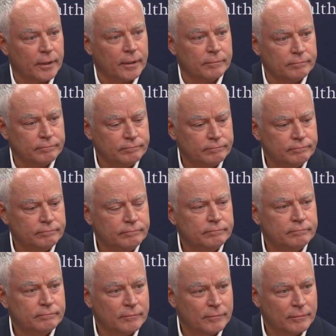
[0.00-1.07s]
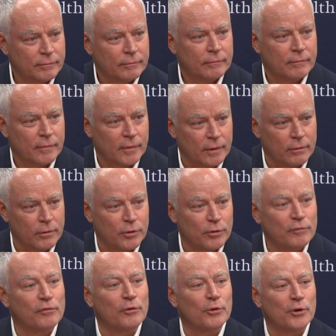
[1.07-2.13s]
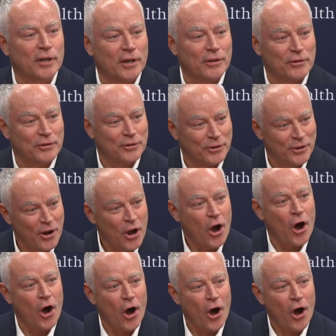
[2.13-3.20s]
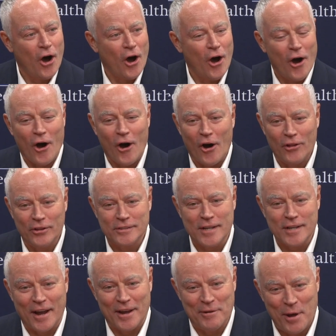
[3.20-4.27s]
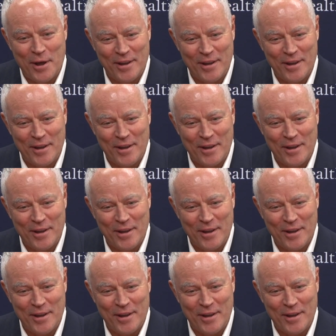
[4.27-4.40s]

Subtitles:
Yeah. They're on the phone together all the time.